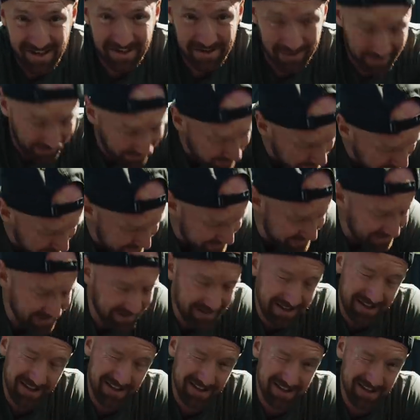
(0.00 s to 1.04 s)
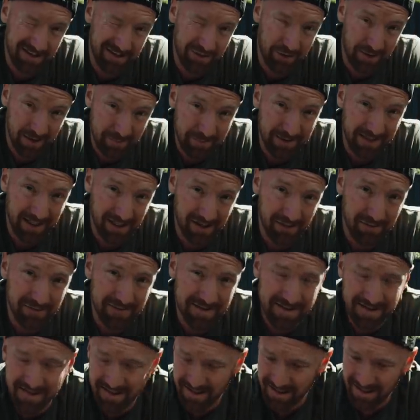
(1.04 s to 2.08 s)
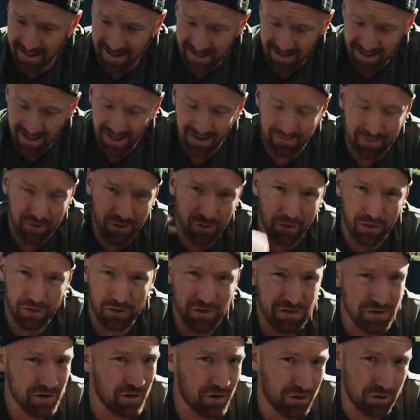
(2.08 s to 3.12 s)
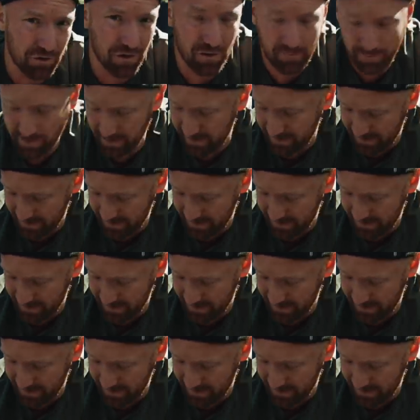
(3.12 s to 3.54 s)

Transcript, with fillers: you're limiting your Olympic lifts if you're not using your hook grip.